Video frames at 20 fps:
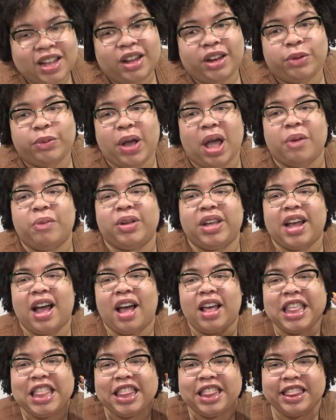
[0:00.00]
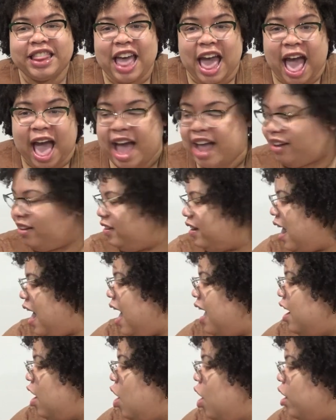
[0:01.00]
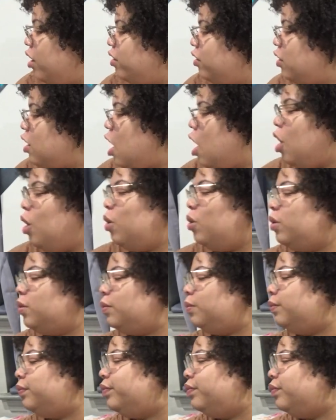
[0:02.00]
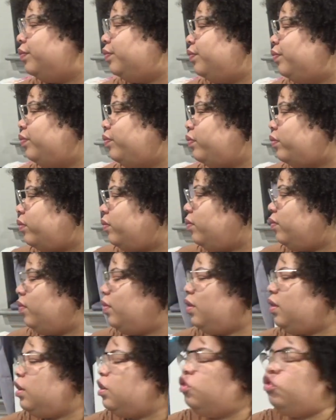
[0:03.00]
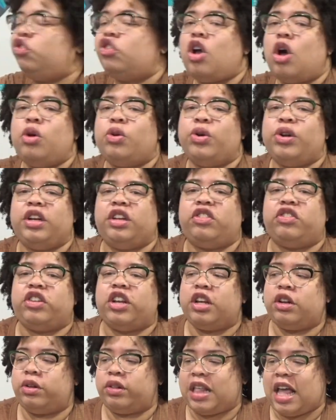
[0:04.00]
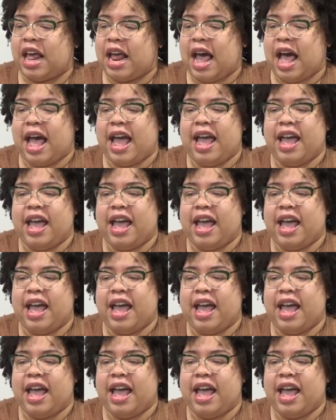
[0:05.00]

anyway, we got that. I also showed on this channel that I